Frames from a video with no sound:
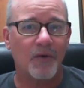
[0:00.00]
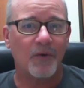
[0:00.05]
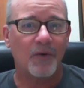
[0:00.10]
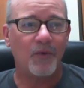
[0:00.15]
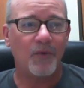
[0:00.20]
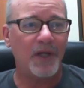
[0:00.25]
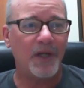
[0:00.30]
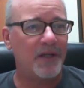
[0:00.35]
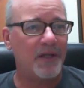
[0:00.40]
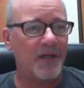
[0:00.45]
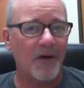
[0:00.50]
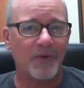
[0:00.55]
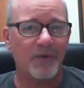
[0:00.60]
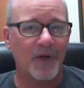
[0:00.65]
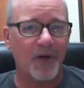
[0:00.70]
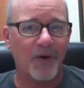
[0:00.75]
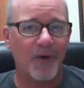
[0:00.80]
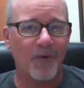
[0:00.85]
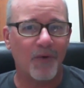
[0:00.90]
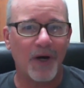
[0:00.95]
we don't
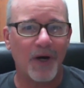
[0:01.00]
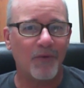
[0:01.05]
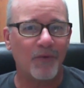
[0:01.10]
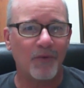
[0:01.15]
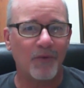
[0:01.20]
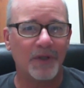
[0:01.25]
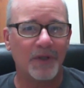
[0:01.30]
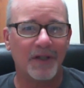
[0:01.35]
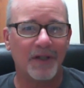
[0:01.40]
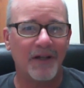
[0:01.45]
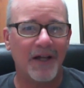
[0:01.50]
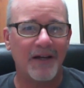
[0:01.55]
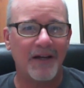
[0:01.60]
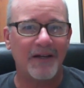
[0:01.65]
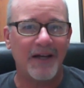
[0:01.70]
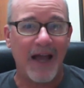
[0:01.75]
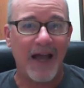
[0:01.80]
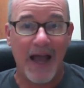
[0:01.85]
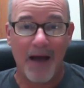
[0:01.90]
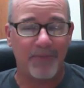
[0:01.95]
know what will
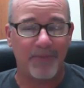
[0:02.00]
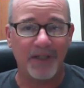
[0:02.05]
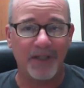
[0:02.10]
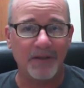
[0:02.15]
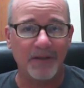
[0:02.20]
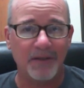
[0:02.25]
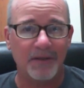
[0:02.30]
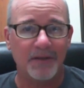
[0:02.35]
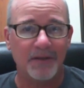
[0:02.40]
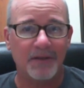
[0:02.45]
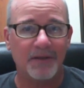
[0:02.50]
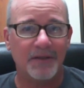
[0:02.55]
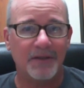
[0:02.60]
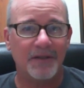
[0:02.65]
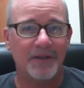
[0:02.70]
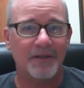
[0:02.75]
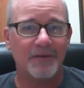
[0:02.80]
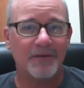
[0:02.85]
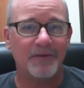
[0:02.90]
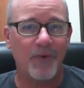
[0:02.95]
happen
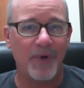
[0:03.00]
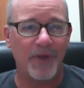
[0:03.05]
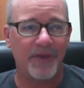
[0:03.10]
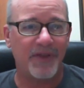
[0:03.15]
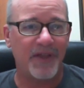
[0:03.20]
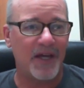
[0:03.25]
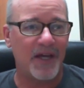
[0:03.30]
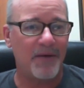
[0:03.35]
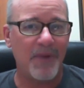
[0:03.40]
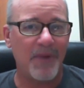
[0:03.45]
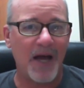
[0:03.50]
with them,